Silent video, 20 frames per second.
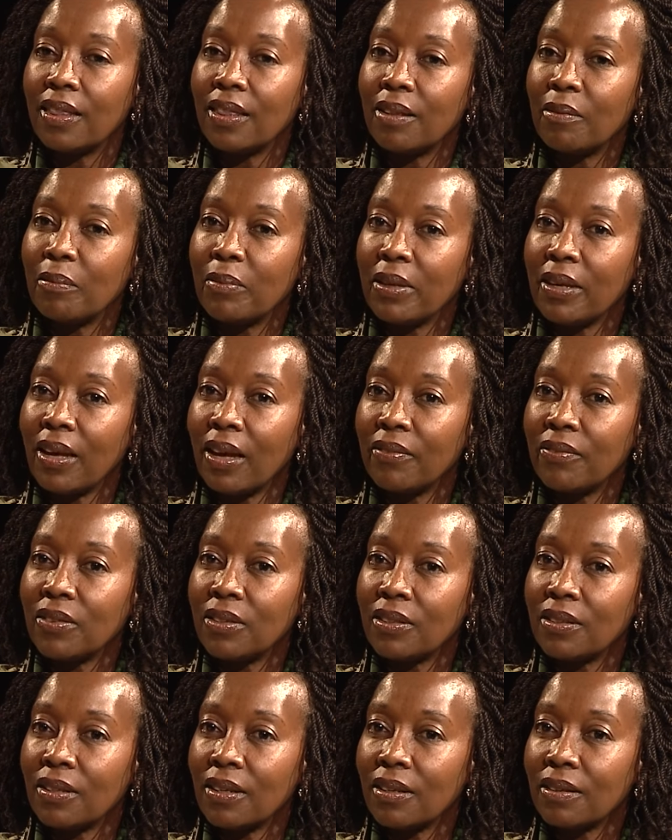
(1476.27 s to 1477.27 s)
We
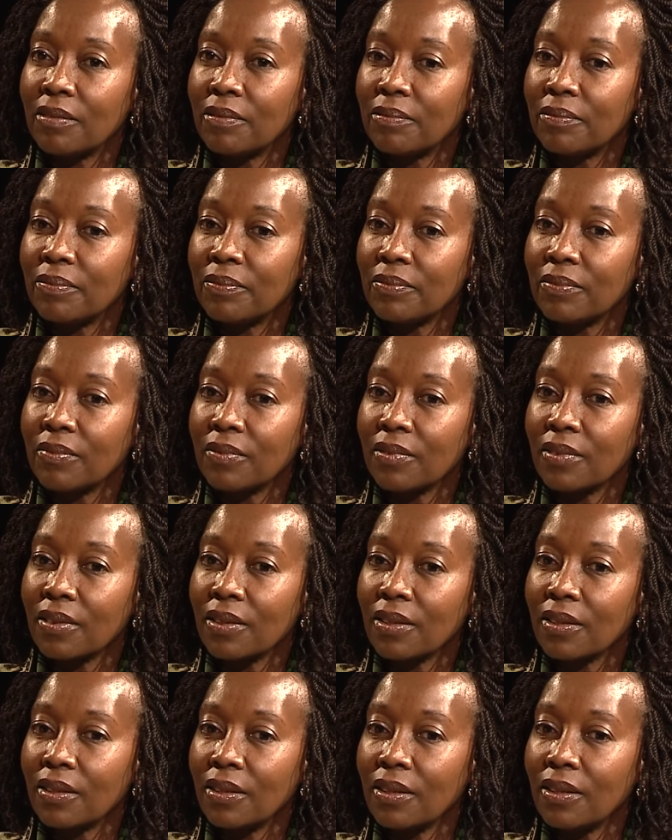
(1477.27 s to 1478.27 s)
haven't,
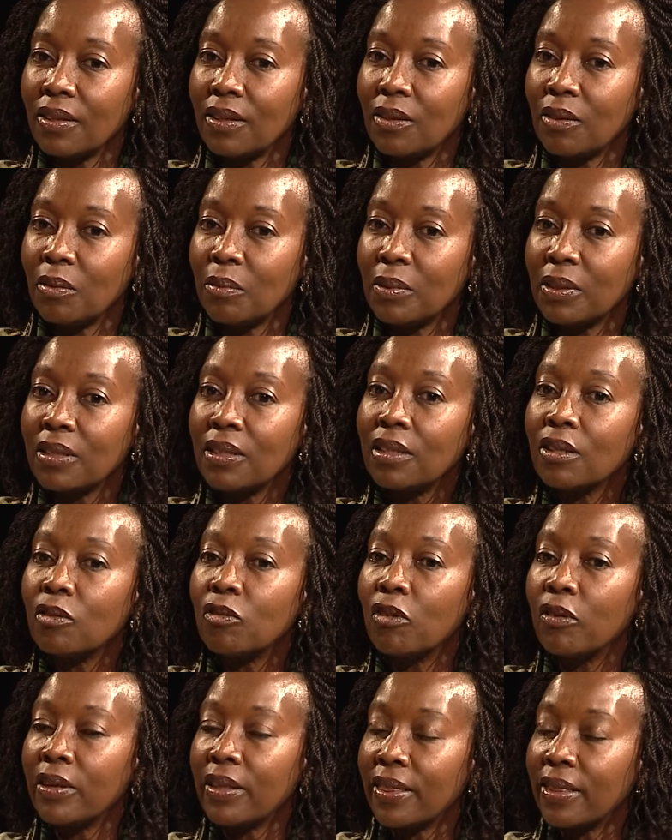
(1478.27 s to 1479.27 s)
you know, we're still
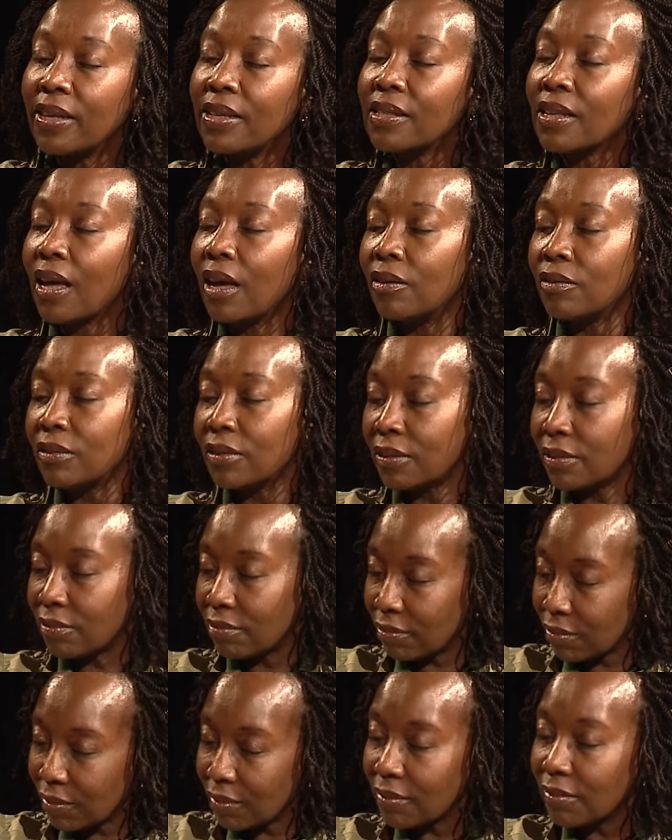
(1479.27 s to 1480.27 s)
growing things out
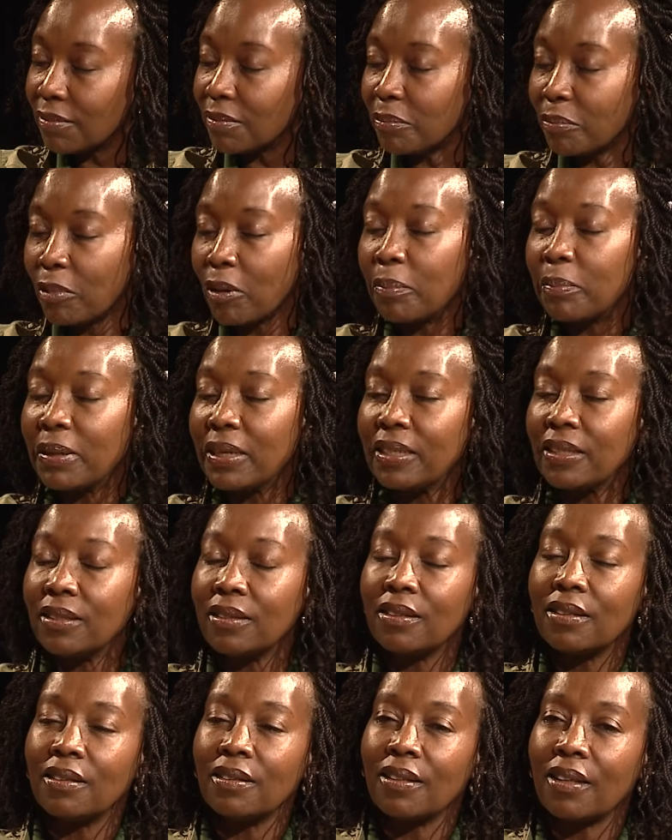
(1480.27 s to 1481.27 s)
properly
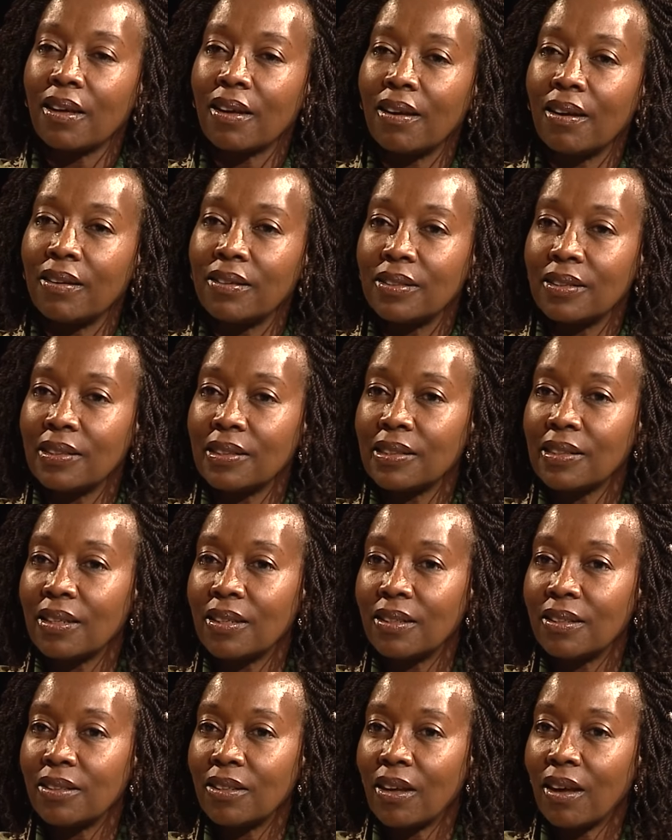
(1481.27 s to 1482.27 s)
in the gardens,
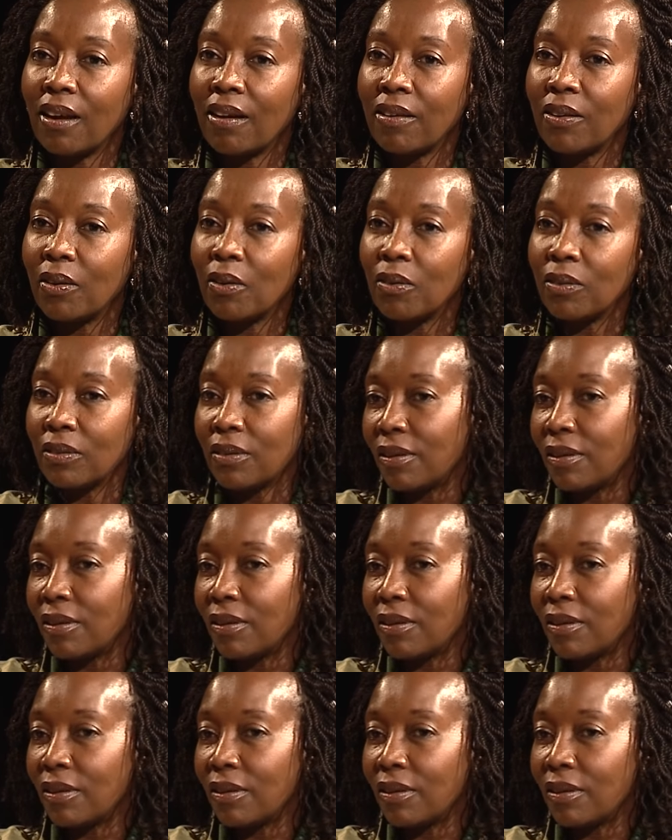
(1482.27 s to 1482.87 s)
and our